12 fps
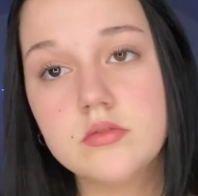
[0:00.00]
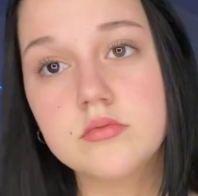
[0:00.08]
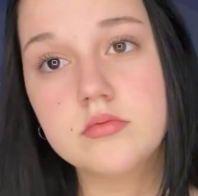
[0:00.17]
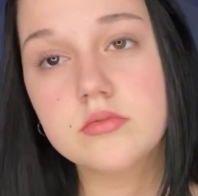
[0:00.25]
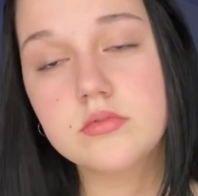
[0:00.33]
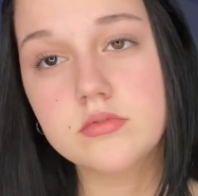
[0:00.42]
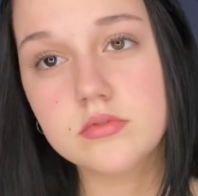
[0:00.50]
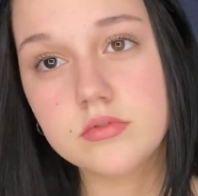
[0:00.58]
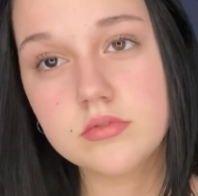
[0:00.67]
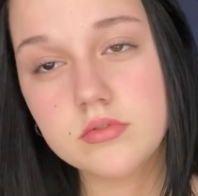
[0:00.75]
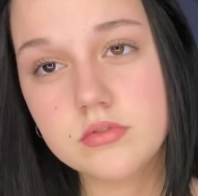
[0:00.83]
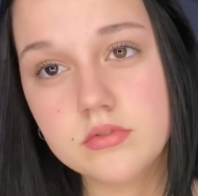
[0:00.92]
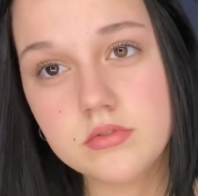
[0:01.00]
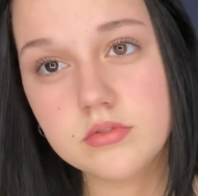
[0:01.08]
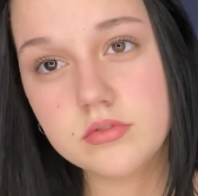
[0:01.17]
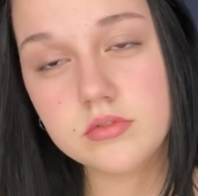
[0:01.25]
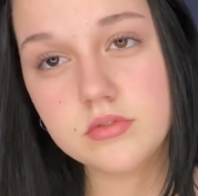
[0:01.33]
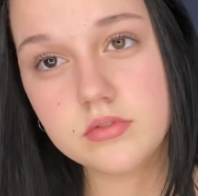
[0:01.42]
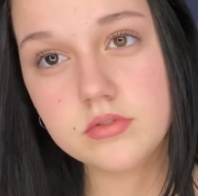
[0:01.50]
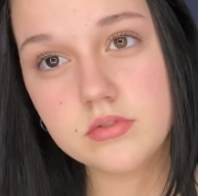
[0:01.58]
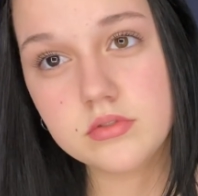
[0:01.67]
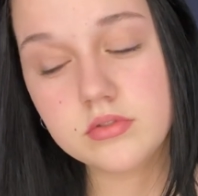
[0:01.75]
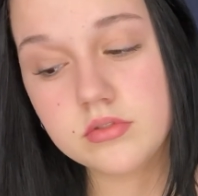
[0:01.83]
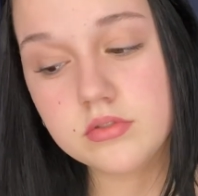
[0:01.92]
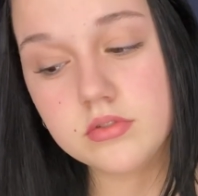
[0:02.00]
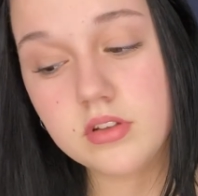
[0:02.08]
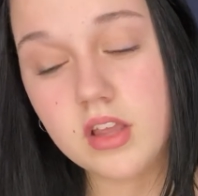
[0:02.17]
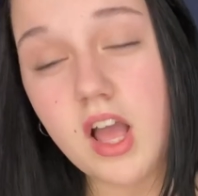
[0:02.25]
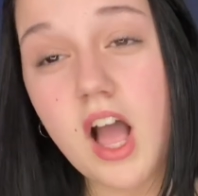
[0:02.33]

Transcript: No one is speaking in this clip.